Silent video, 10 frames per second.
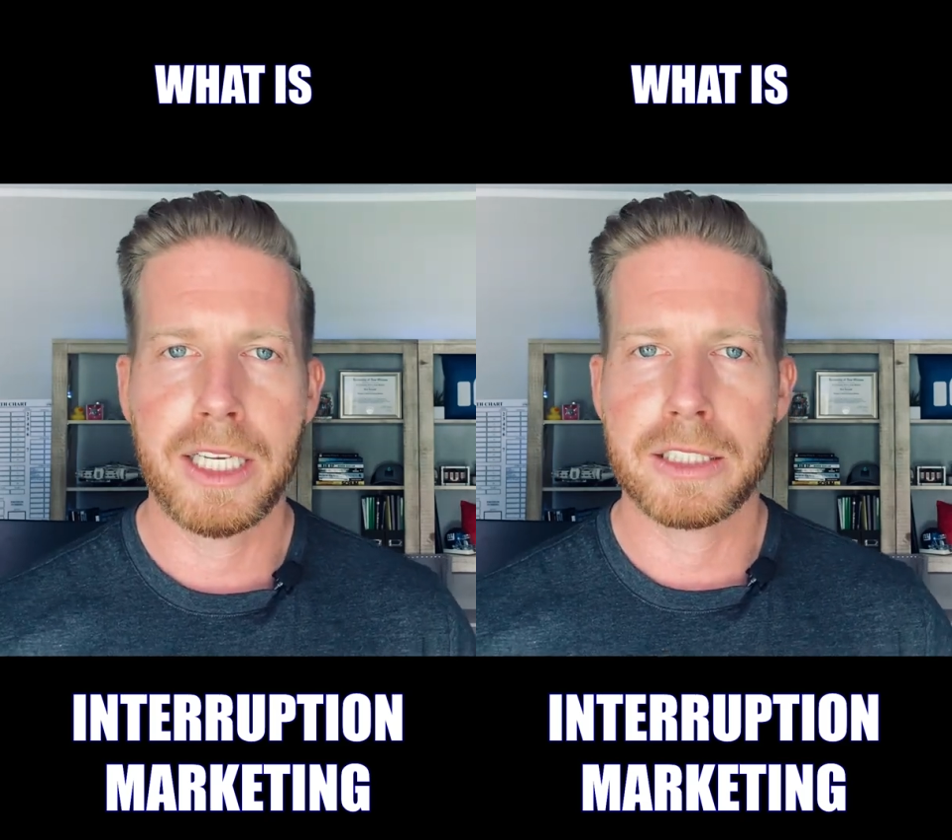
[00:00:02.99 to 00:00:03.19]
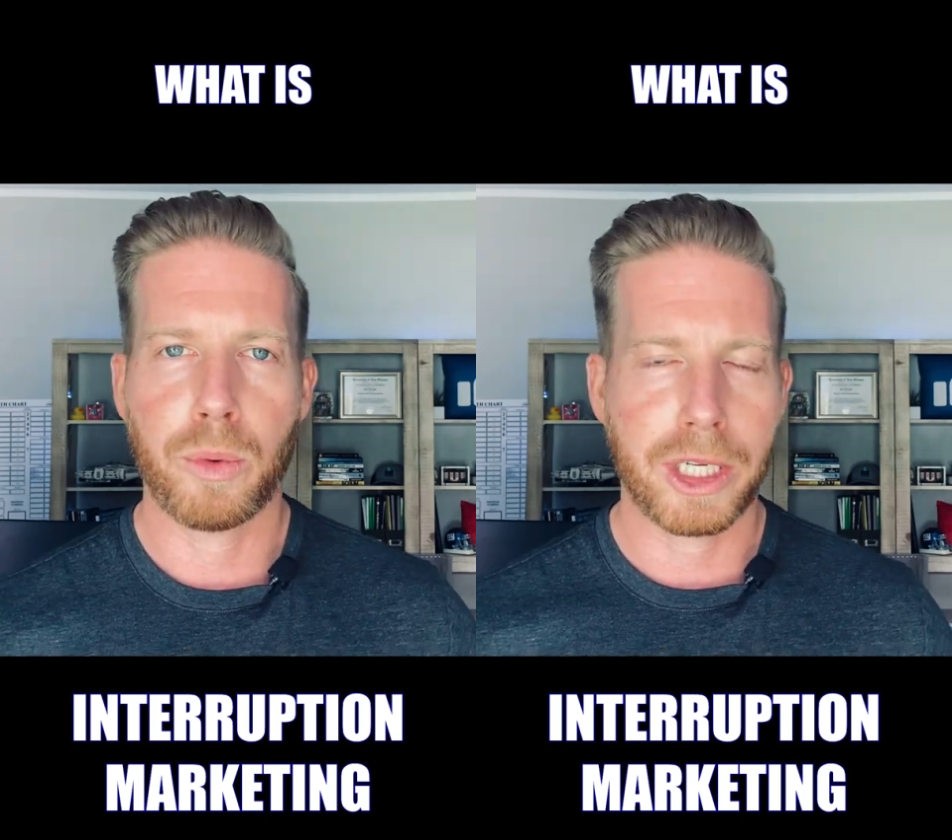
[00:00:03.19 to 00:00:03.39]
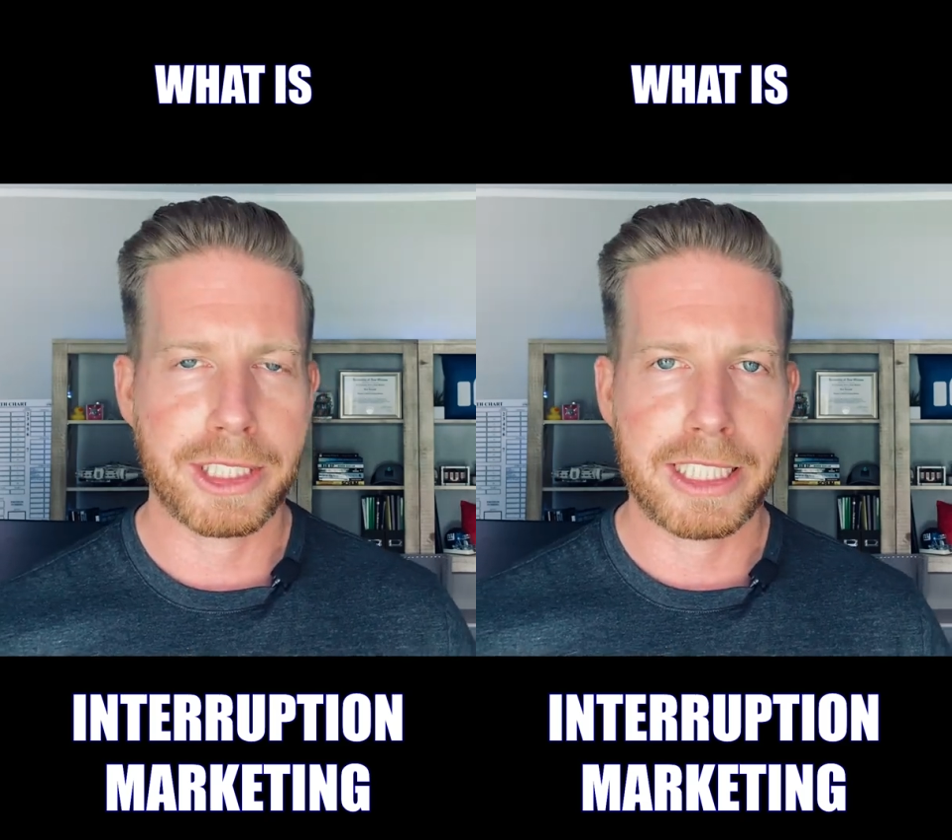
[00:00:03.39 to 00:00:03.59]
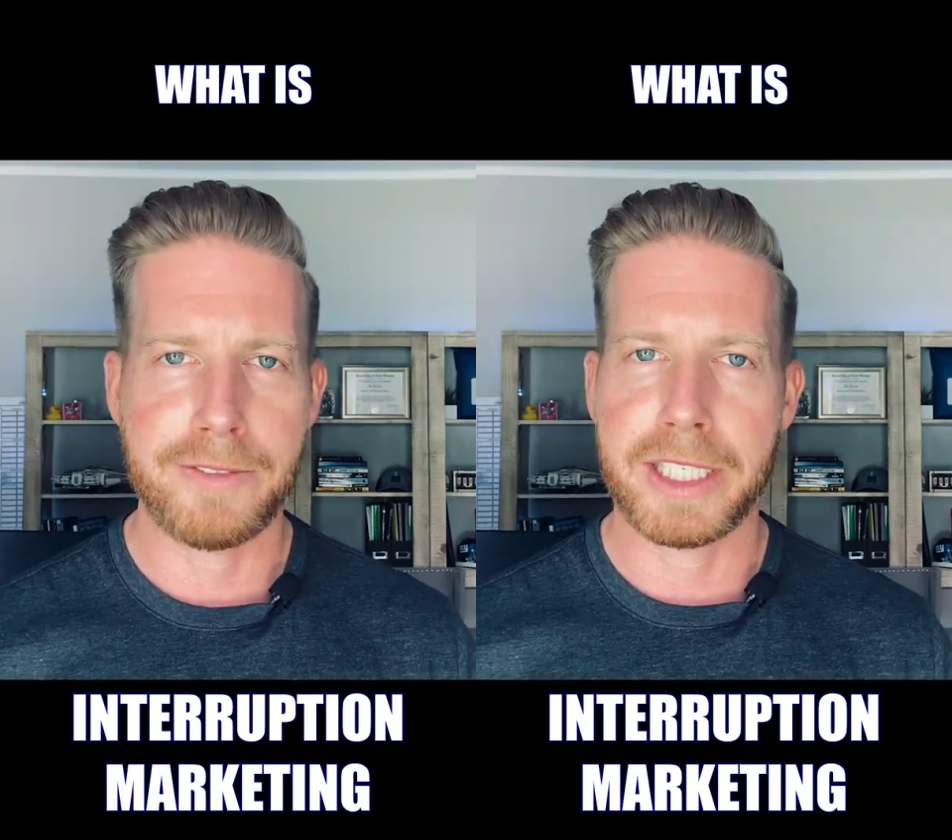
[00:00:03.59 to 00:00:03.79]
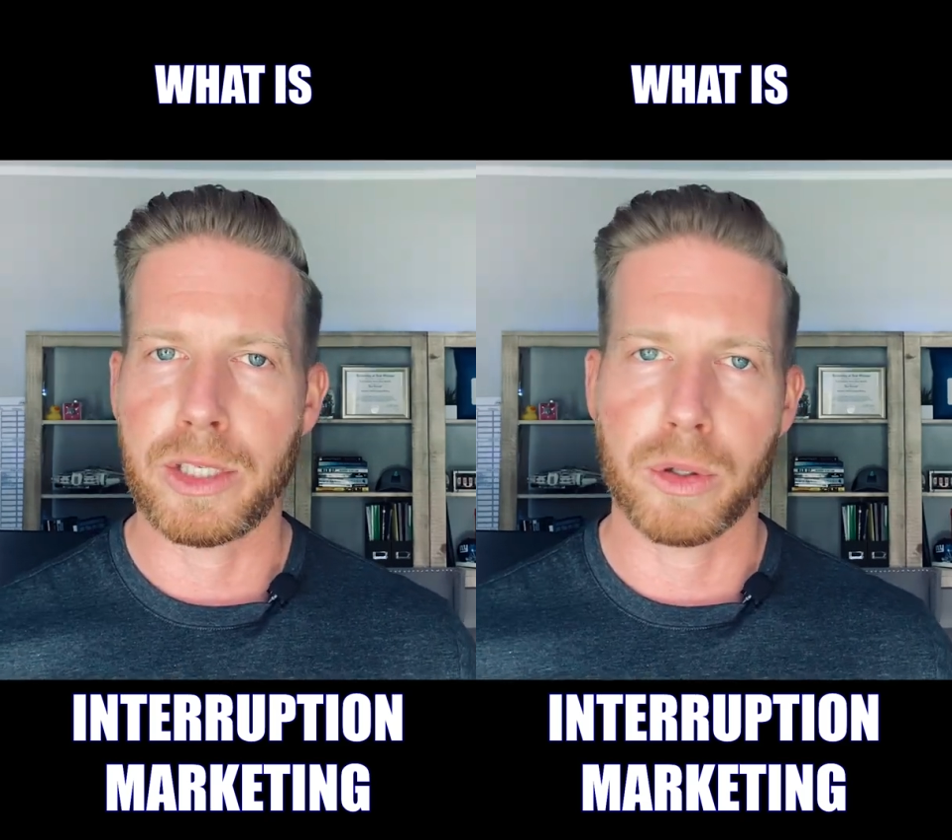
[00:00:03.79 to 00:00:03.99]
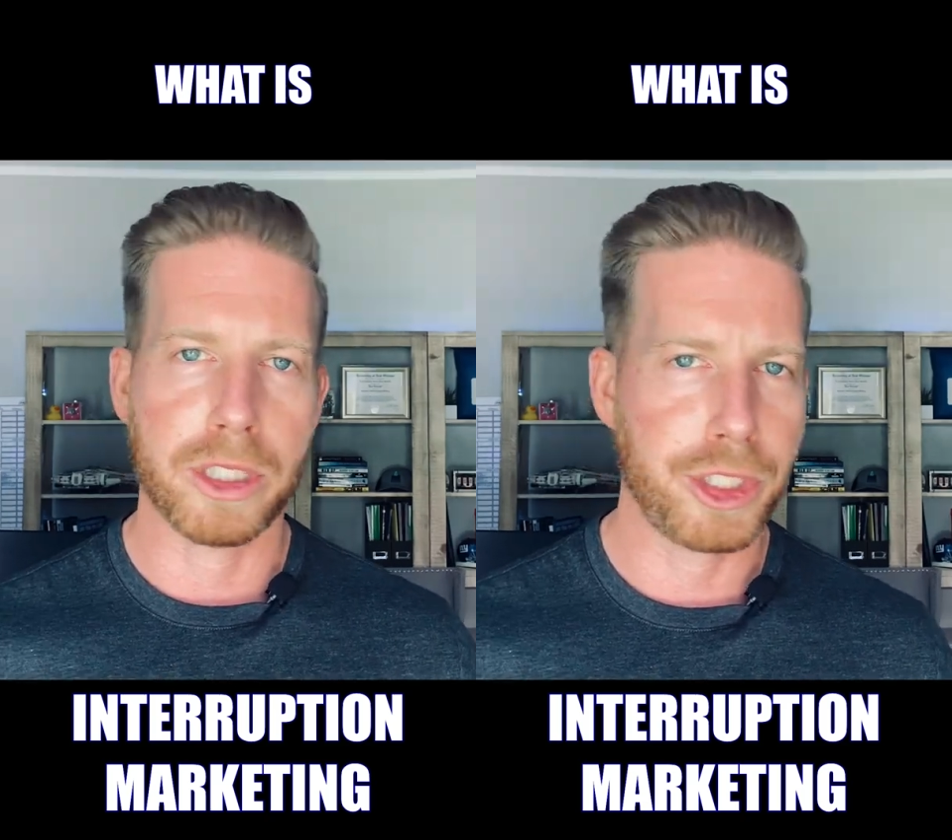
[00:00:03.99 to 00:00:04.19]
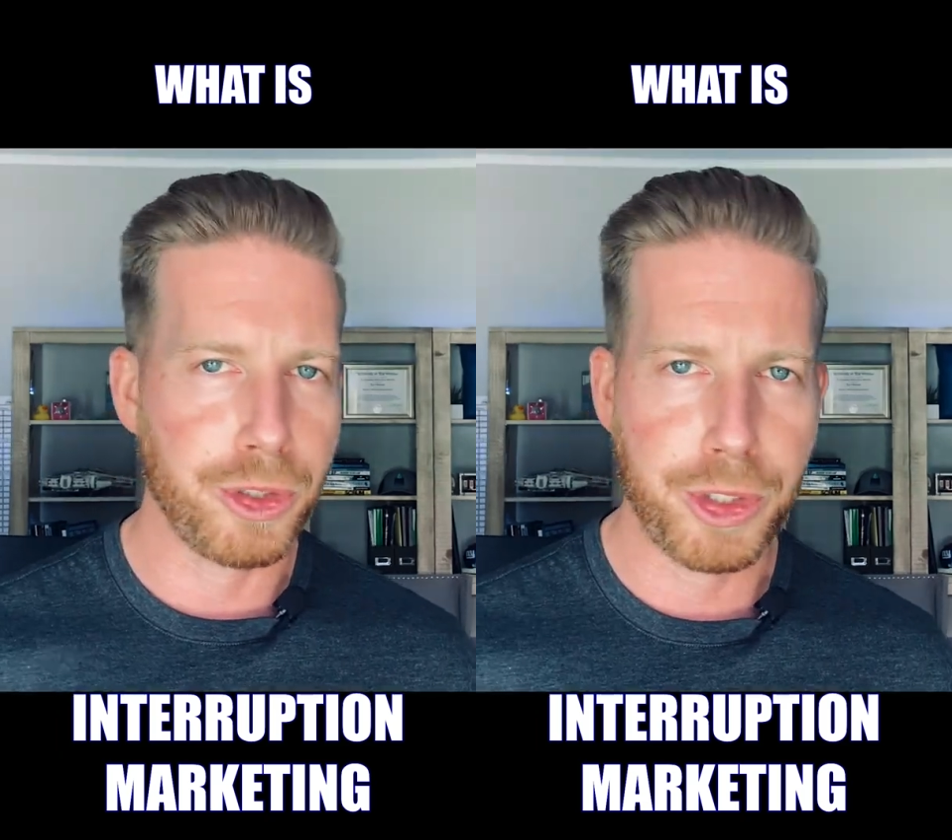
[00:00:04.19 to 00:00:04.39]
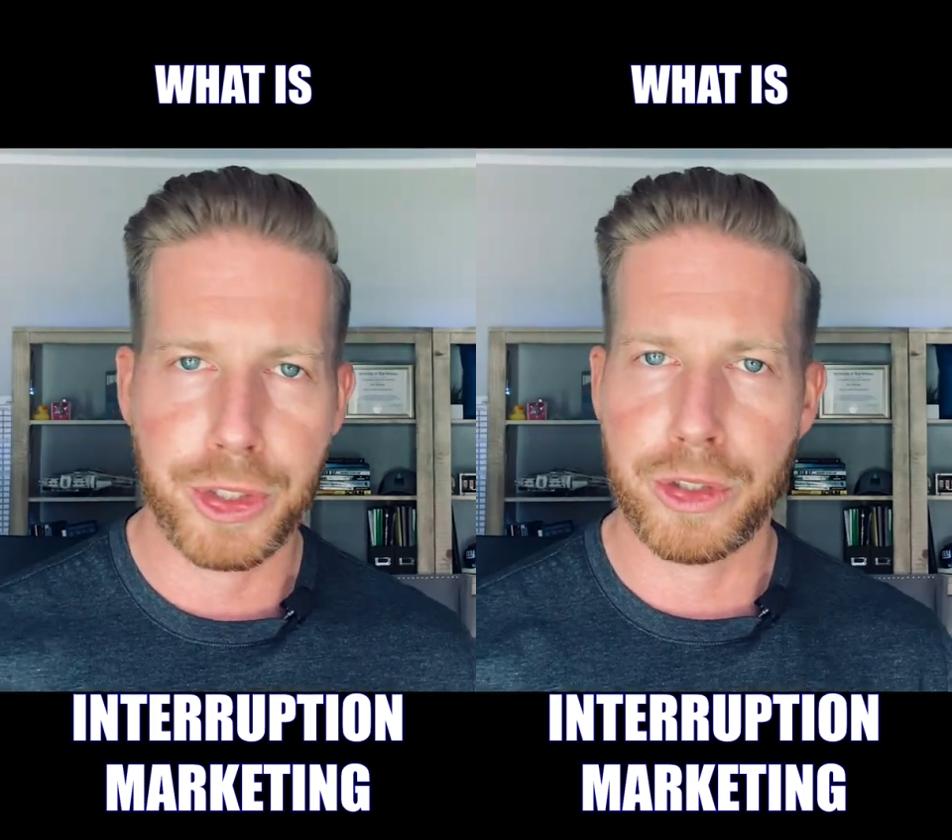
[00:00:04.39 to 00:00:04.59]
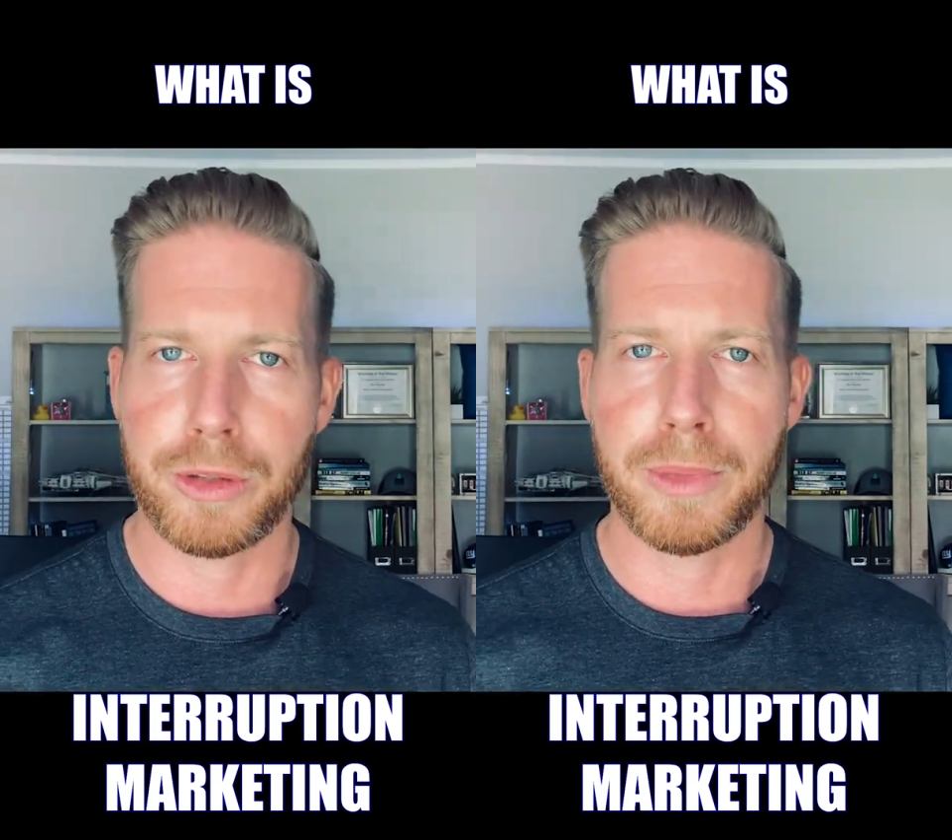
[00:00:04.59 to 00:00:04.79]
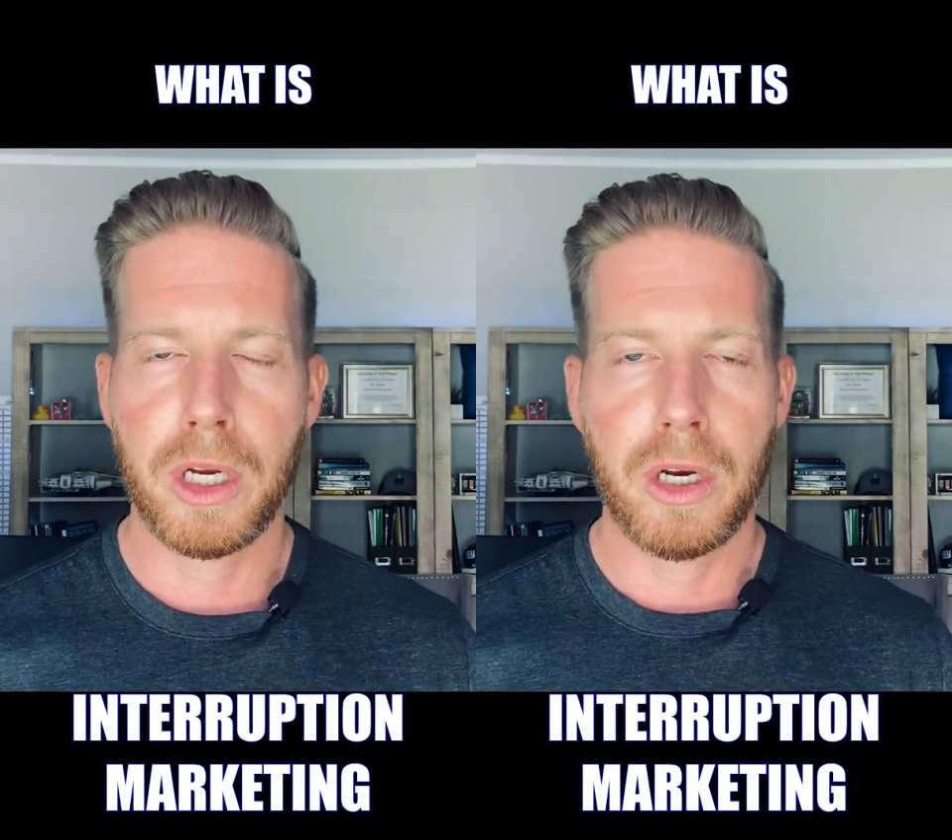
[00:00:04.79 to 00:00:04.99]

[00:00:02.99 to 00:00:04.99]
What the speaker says: to watch TV or YouTube,